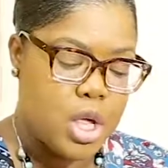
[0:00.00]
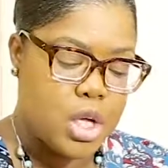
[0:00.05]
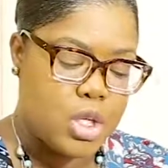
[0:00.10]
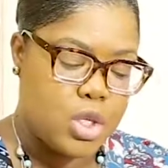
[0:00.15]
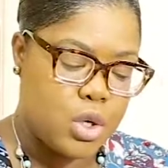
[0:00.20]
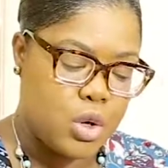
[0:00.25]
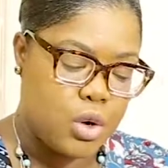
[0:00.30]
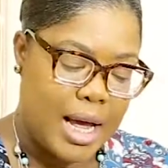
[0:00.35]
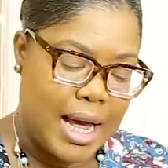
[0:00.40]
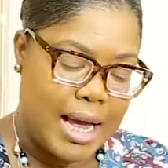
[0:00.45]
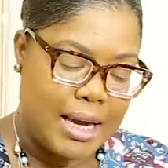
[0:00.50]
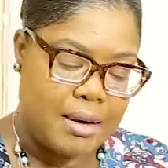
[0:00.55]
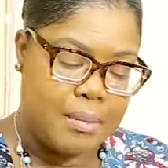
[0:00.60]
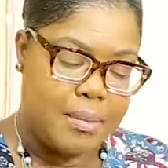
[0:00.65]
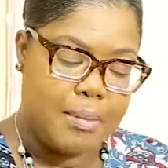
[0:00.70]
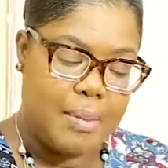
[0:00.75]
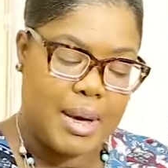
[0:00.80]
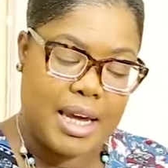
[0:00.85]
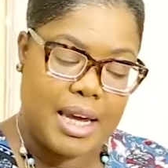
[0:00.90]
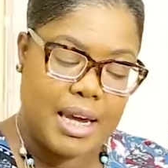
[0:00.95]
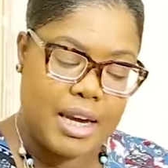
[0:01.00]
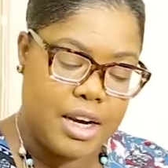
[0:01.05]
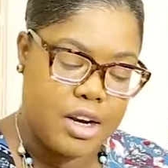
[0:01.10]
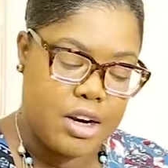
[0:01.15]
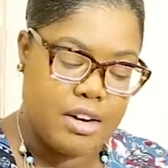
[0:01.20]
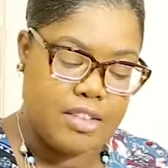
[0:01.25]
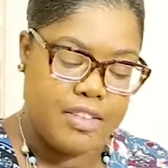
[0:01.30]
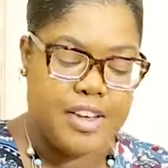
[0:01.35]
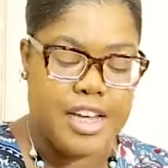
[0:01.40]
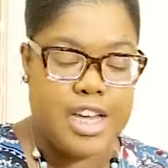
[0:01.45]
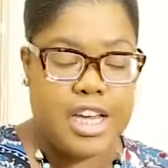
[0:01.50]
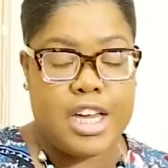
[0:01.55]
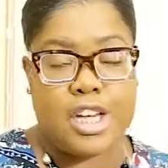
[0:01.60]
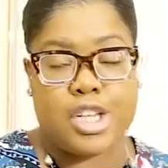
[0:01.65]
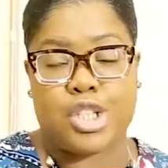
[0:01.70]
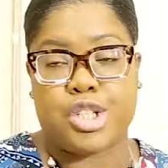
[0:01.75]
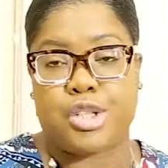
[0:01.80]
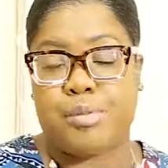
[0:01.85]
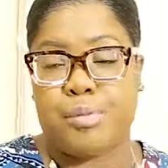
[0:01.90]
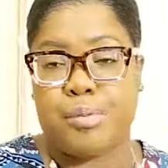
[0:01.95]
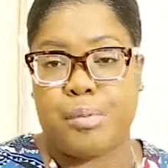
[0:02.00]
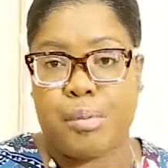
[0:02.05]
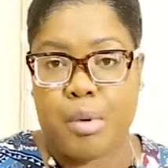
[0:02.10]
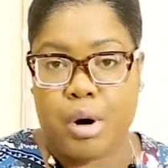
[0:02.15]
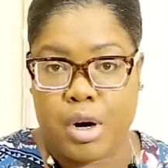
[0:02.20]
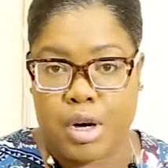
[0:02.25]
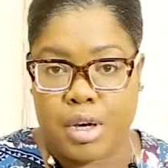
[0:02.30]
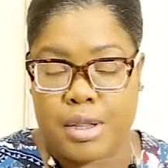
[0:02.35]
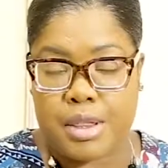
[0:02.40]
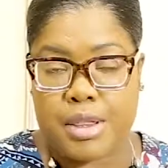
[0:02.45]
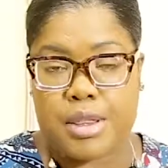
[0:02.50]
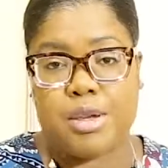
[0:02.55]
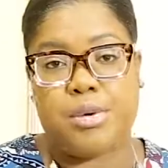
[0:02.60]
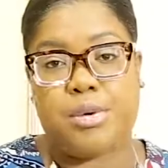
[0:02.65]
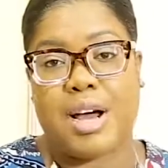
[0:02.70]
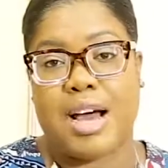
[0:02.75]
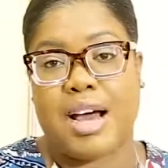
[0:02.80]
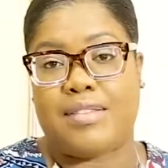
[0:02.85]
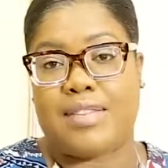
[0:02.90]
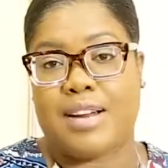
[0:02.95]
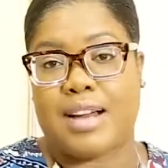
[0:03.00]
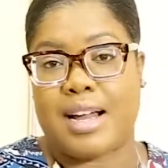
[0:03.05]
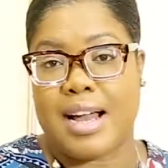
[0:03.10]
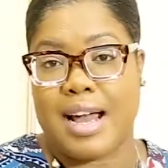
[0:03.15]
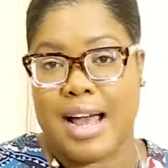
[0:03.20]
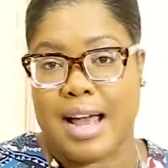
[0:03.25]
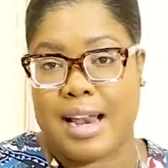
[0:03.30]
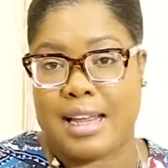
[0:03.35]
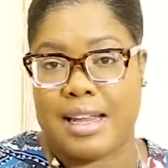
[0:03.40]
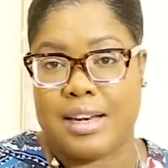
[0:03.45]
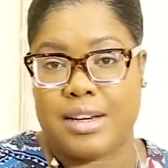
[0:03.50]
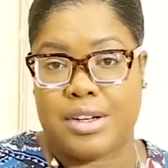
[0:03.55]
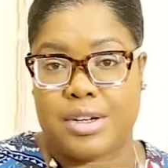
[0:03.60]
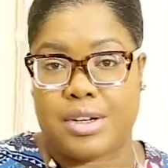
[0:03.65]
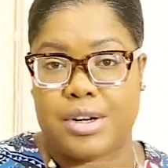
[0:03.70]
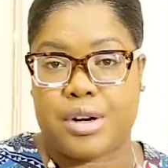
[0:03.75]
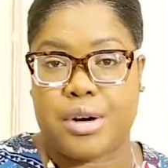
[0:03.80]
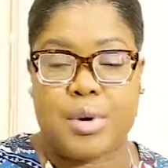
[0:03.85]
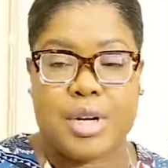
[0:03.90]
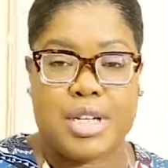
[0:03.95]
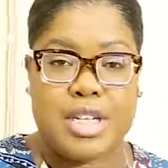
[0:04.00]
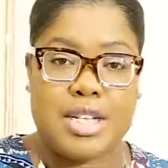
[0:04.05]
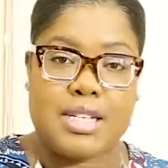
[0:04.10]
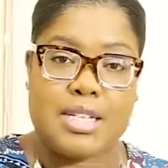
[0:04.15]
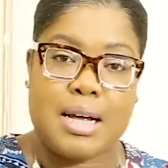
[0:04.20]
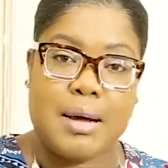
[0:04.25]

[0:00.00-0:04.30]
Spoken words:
So at the beginning of each month, you have a calendar, which is